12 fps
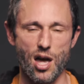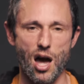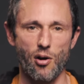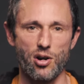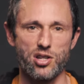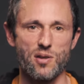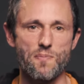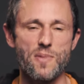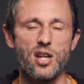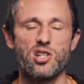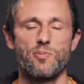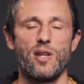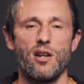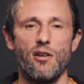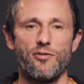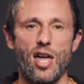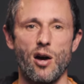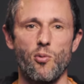our diminishment
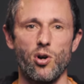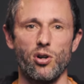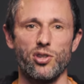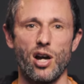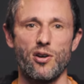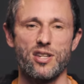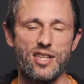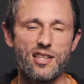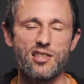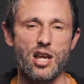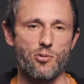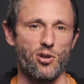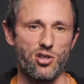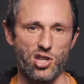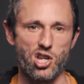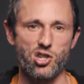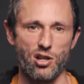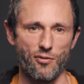of that world, our
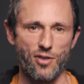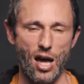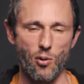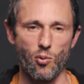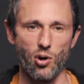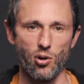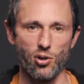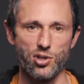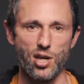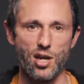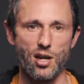desacralization of that world,